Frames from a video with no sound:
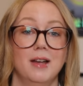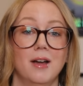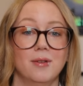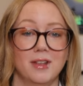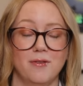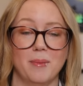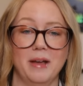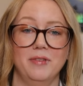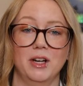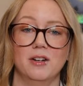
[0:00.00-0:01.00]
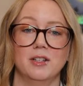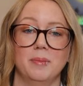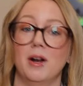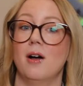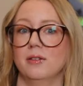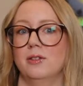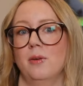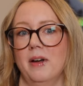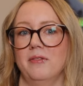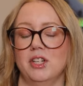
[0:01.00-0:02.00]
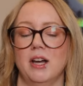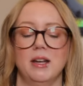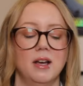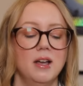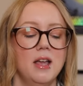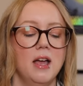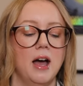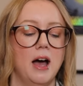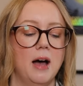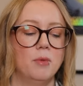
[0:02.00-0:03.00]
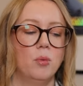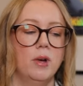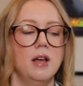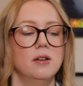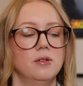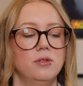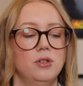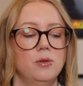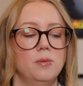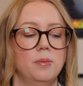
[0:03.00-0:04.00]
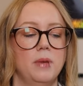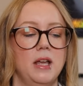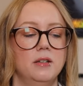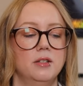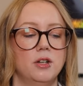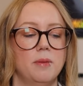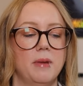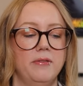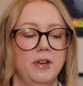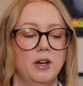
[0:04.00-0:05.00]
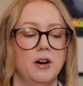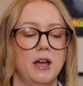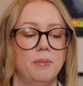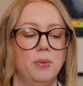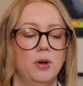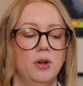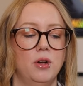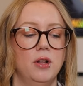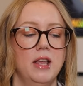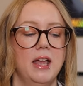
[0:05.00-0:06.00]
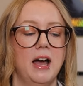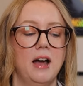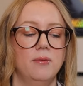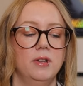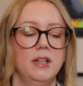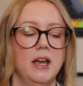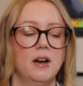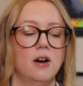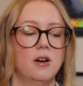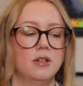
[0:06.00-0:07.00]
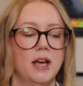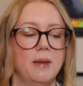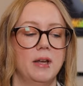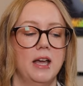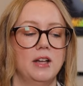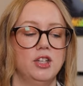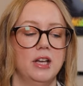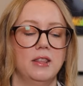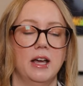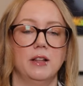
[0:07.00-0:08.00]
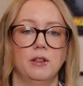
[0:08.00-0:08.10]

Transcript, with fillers: not only for my fingers, but also my vagina. Um, when I go to insert my finger and pull, I really had a hard time catching that